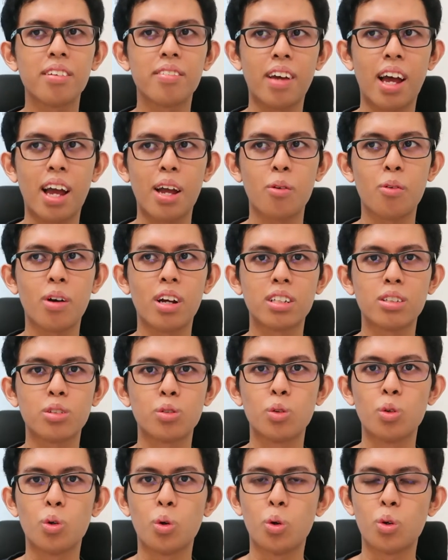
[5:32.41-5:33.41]
if I want
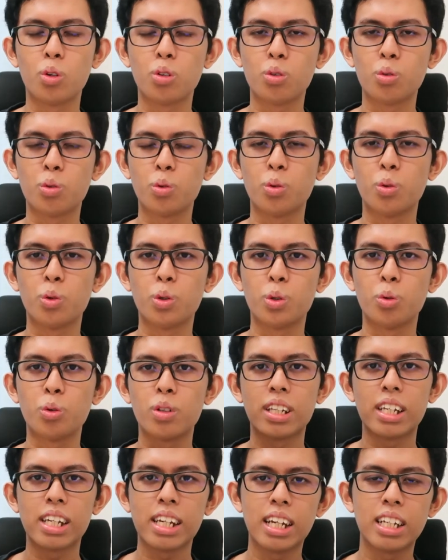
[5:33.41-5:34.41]
to go to
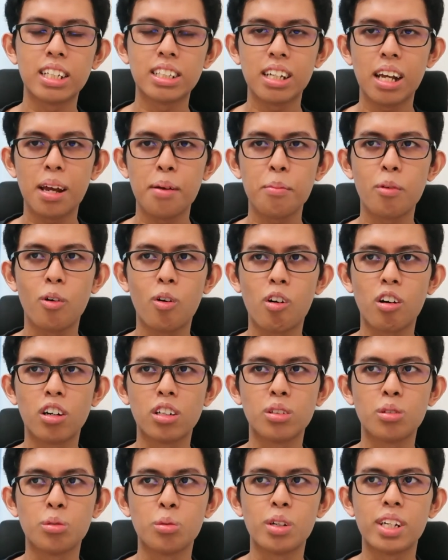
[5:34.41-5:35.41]
UTHM
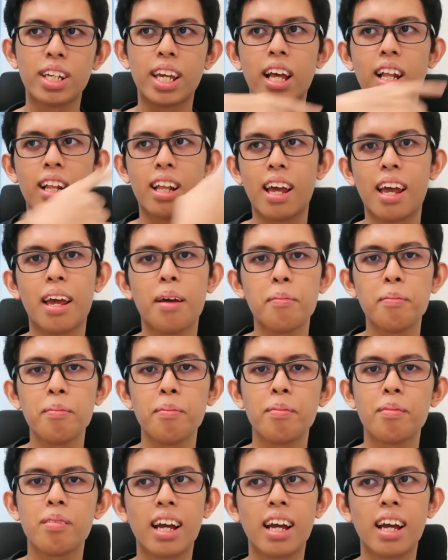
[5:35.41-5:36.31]
or to KLM,